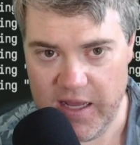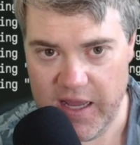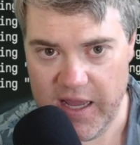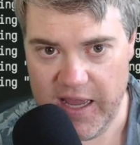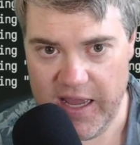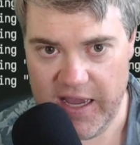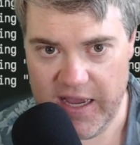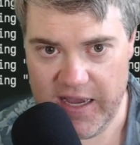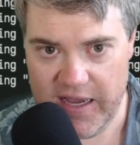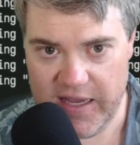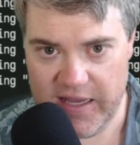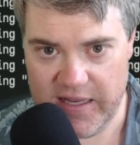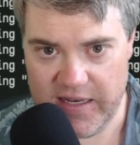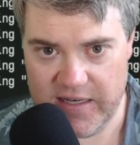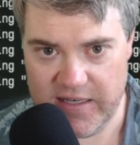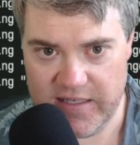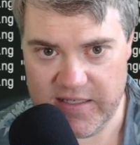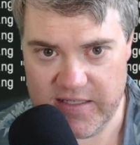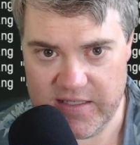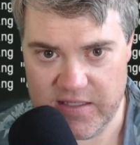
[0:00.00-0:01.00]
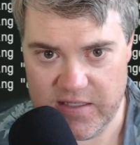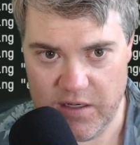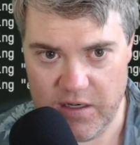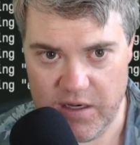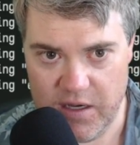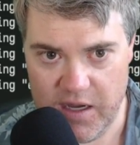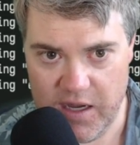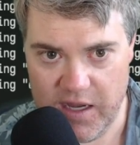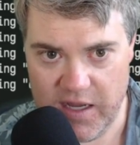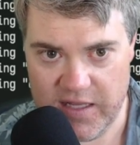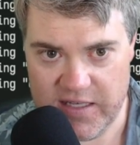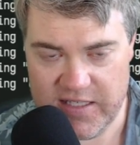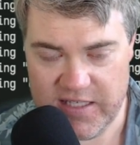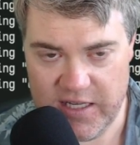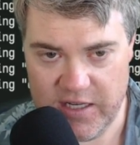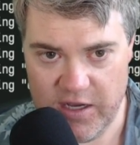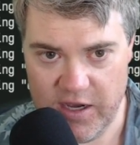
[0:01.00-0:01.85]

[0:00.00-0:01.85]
and let's see,